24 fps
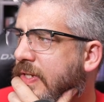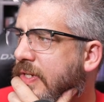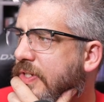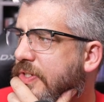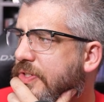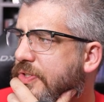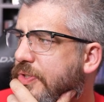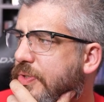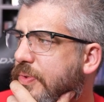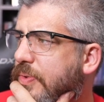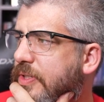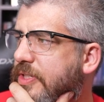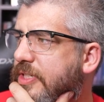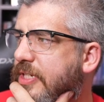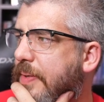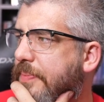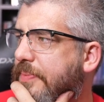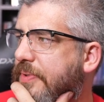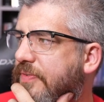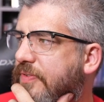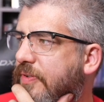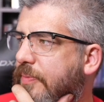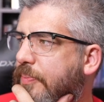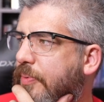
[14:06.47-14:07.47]
2
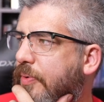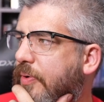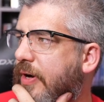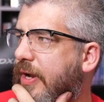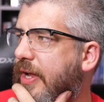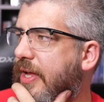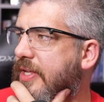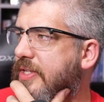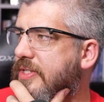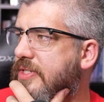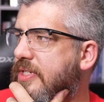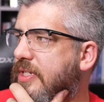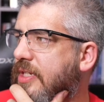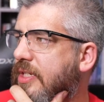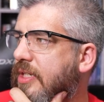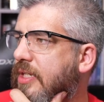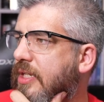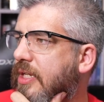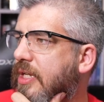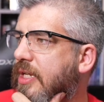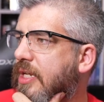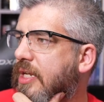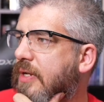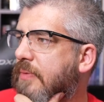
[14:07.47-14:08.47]
attempted for Perez,
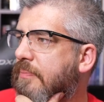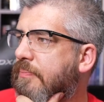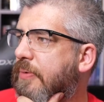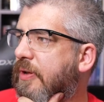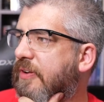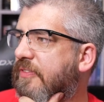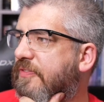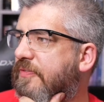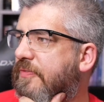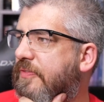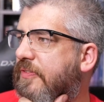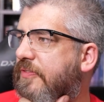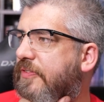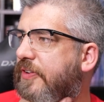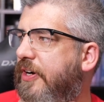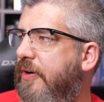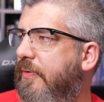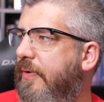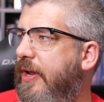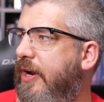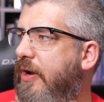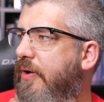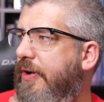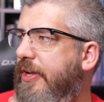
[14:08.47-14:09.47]
but
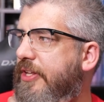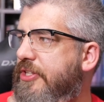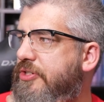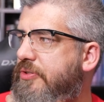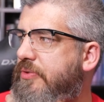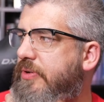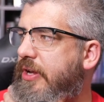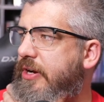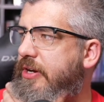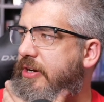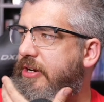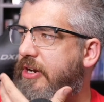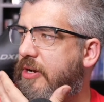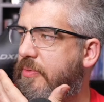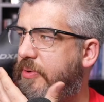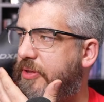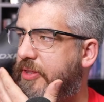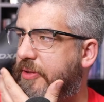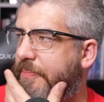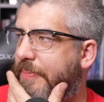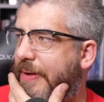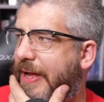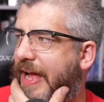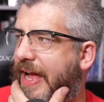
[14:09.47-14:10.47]
Figueiredo gets credited with
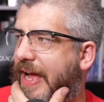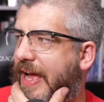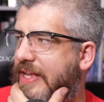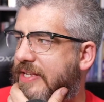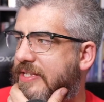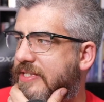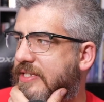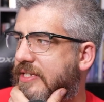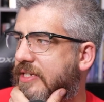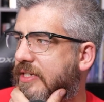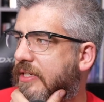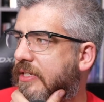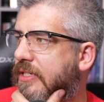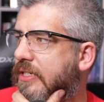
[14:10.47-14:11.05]
a pass,